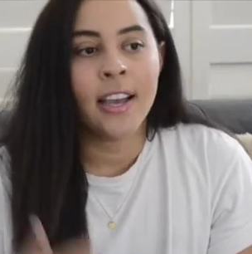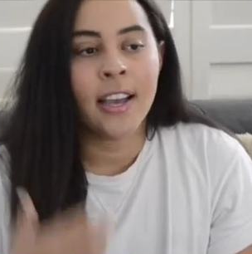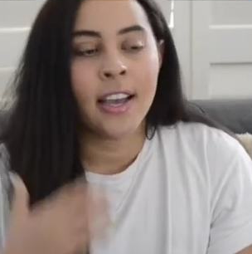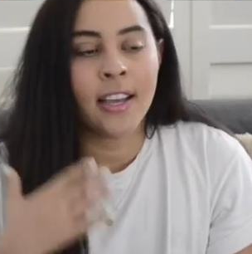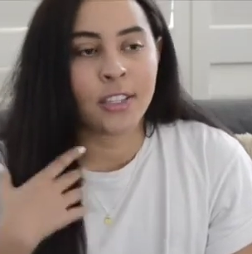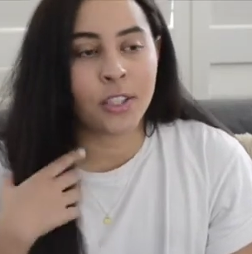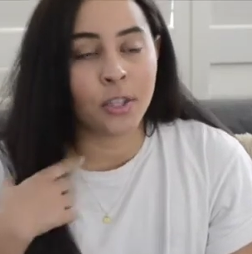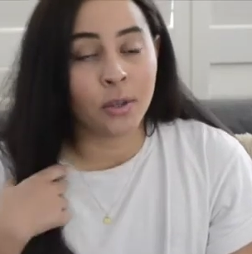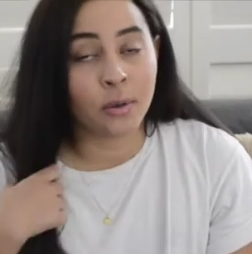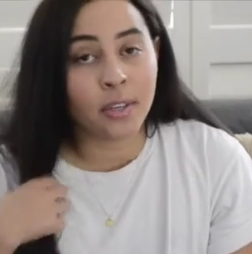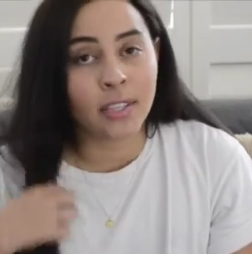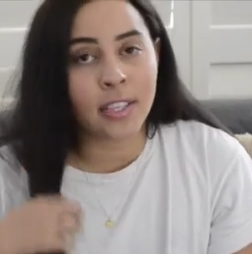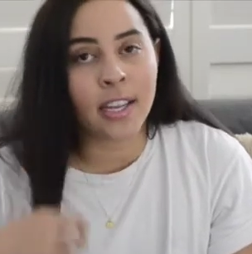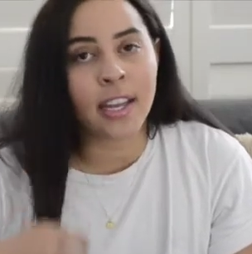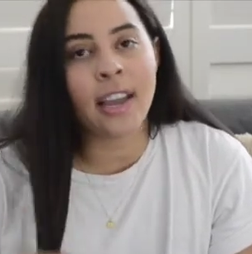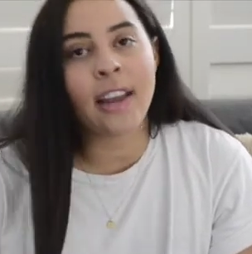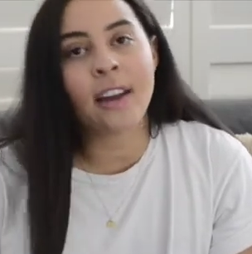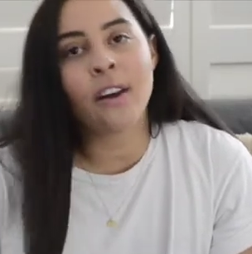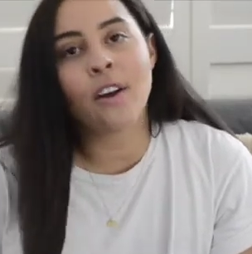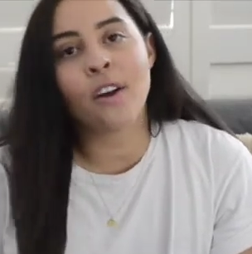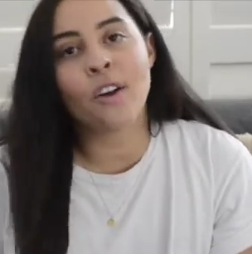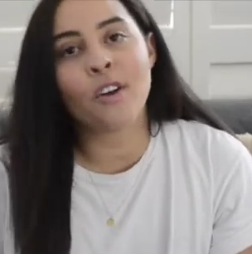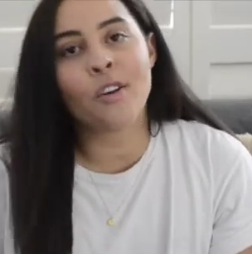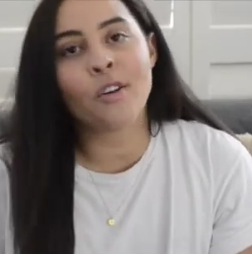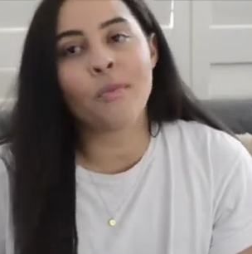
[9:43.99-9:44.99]
as soon as I get
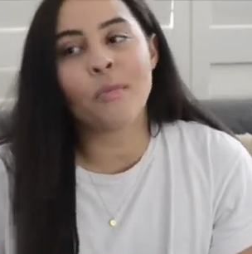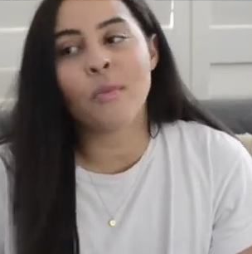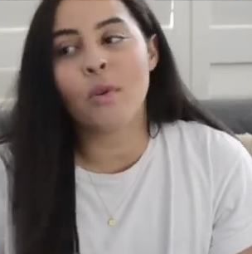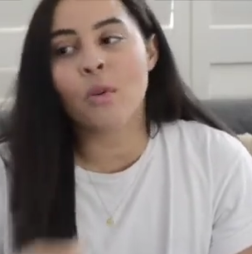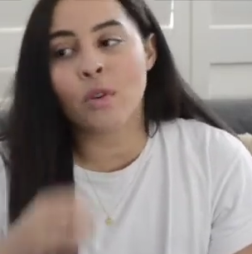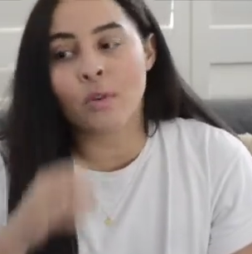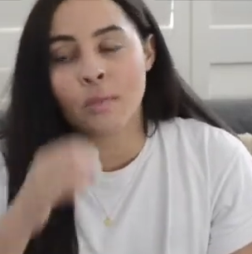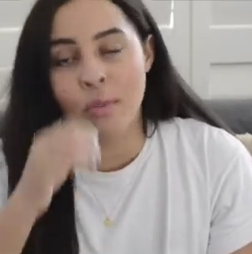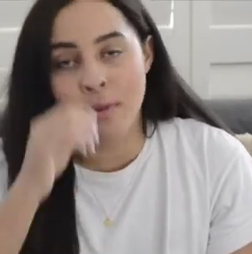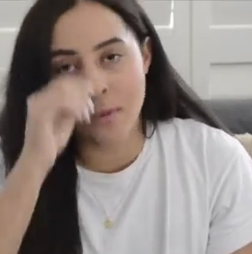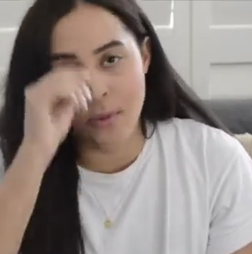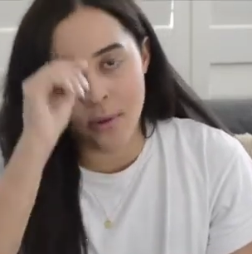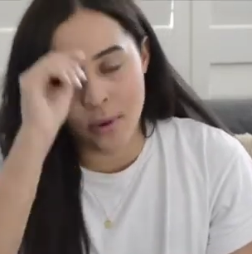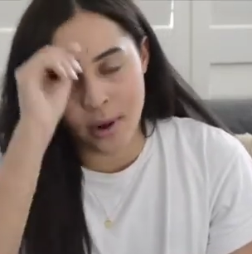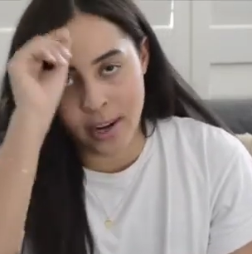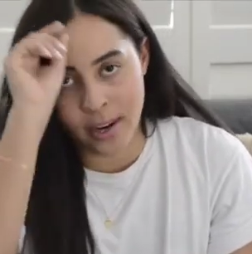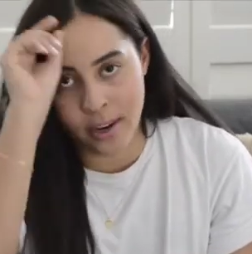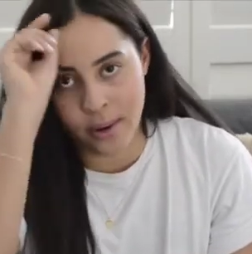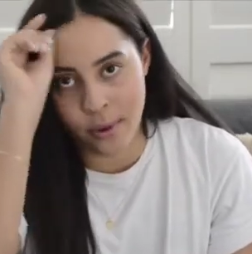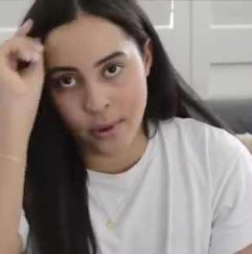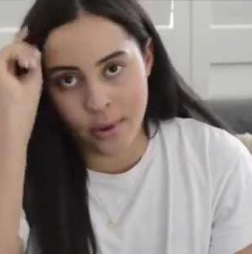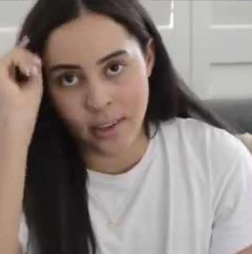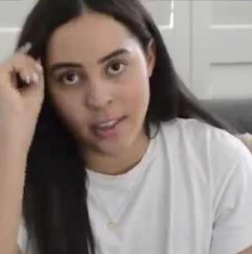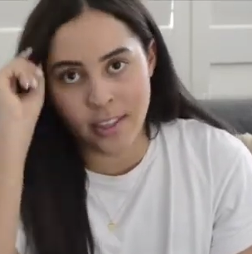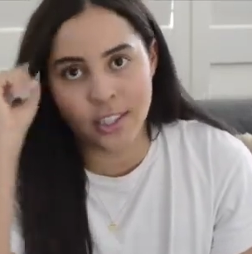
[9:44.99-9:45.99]
home or before I
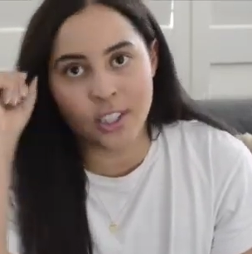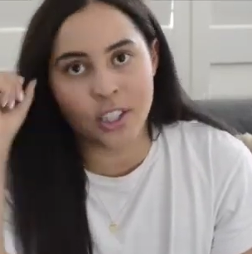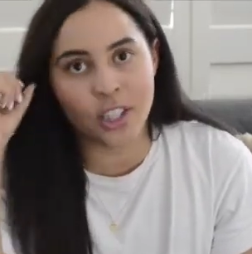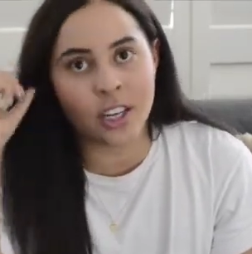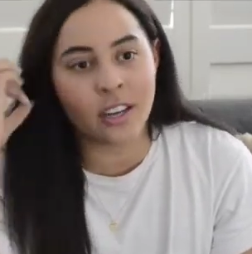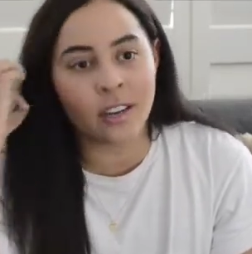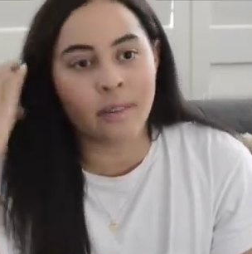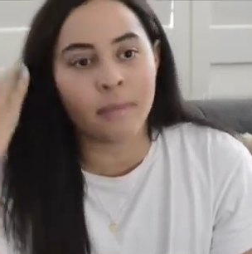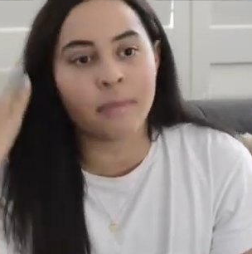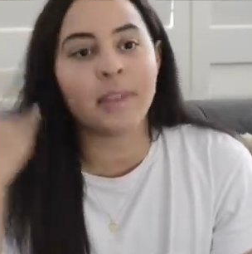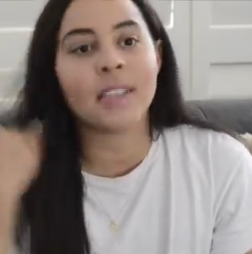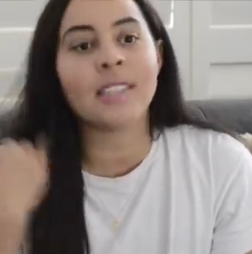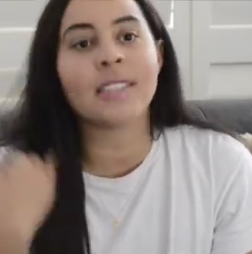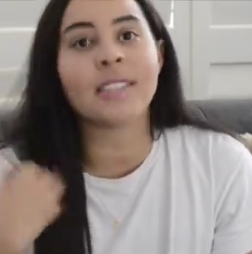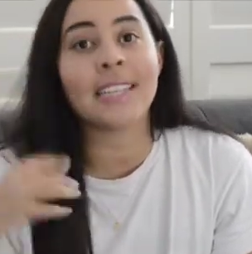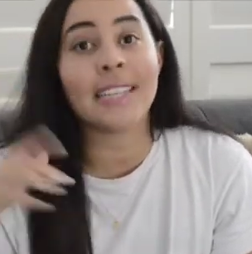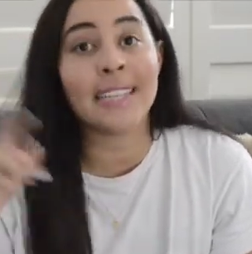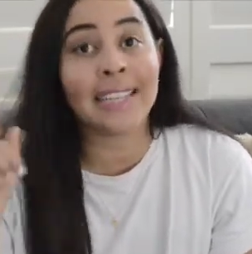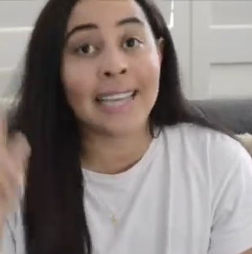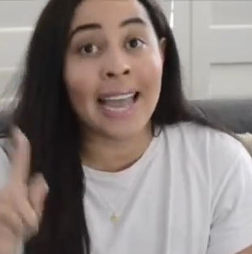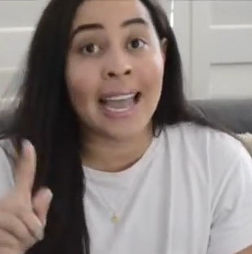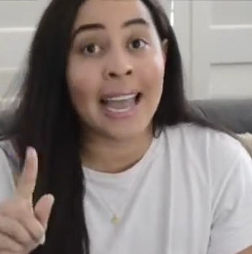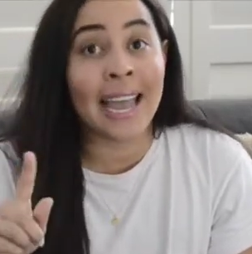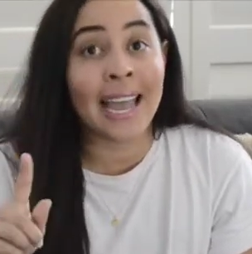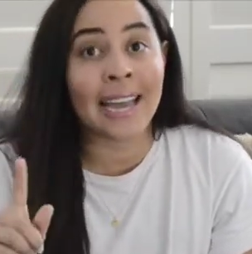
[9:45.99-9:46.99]
go to the gym, because
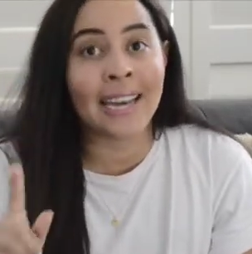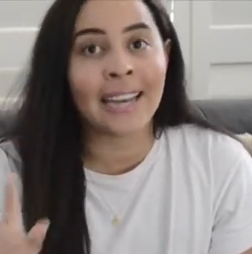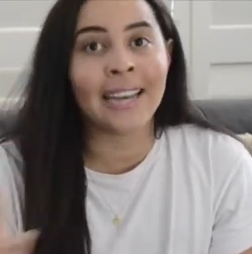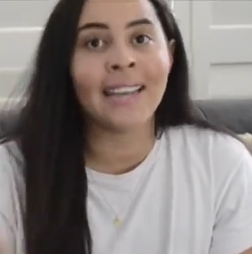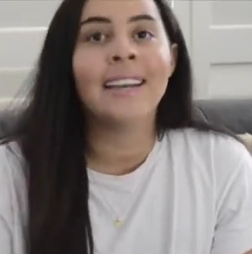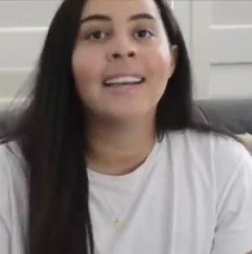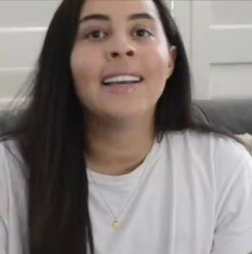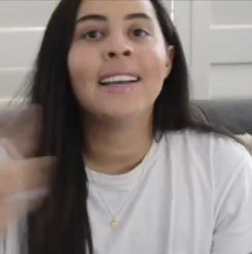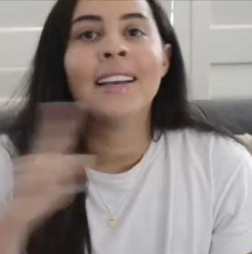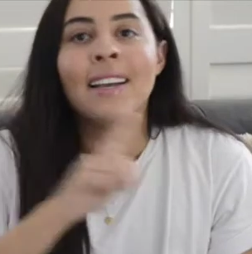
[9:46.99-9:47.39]
again,